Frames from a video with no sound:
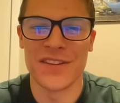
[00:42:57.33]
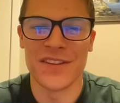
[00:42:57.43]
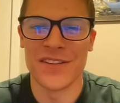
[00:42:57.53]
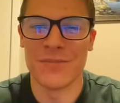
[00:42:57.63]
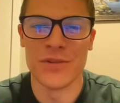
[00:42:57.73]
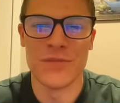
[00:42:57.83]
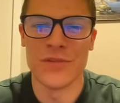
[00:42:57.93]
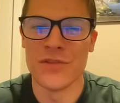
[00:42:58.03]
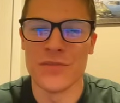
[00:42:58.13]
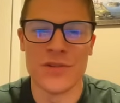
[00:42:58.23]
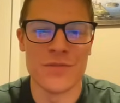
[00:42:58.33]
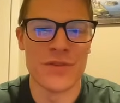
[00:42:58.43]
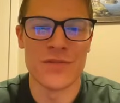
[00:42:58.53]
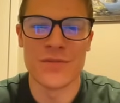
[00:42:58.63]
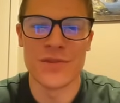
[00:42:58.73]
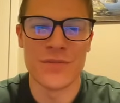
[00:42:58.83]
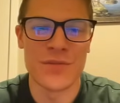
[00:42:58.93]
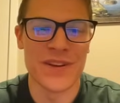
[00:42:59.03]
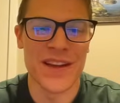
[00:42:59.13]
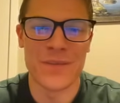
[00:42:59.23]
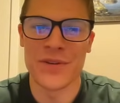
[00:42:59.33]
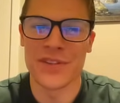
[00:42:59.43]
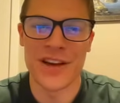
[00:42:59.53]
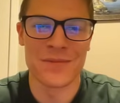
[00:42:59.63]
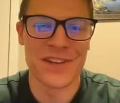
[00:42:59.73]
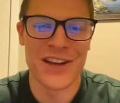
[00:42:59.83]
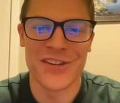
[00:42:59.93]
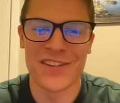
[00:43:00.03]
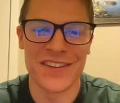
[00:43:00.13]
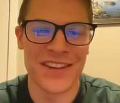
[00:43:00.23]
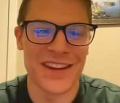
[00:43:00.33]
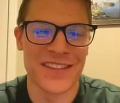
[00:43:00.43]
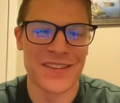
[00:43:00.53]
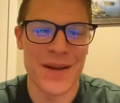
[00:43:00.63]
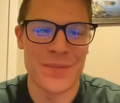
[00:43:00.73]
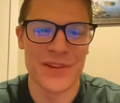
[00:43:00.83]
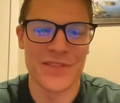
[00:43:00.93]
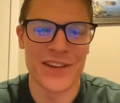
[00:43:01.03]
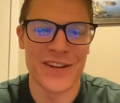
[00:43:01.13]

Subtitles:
He's boom, boom, boom, boom, boom, boom. He got both comm towers. He's getting this crappy over